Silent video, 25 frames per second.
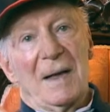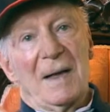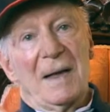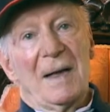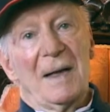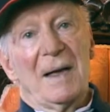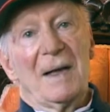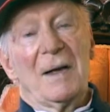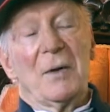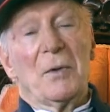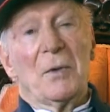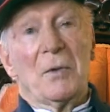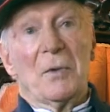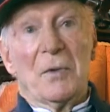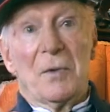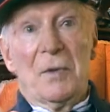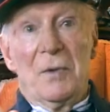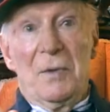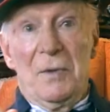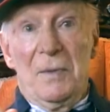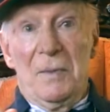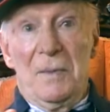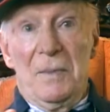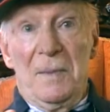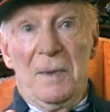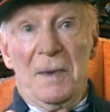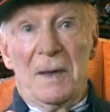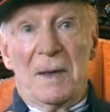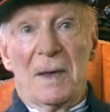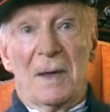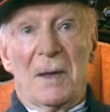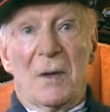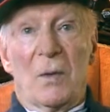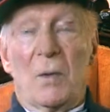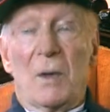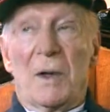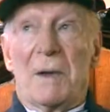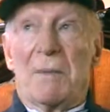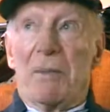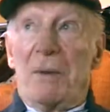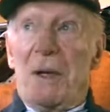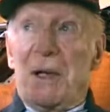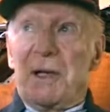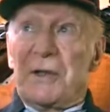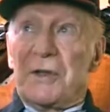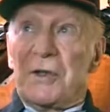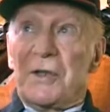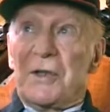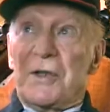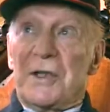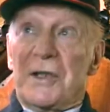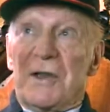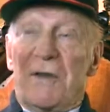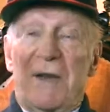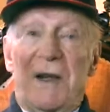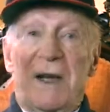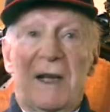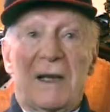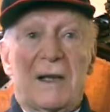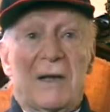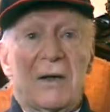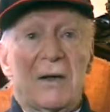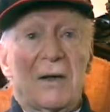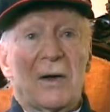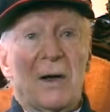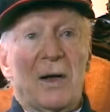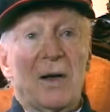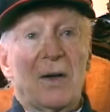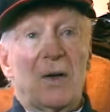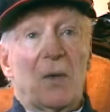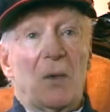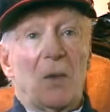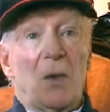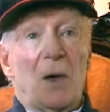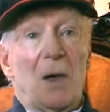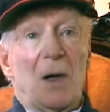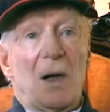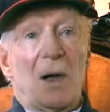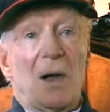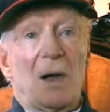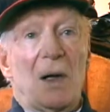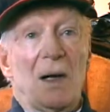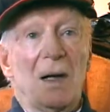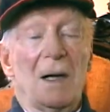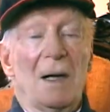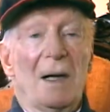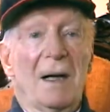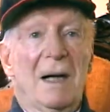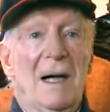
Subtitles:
in a room with pictures of Hitler on the wall,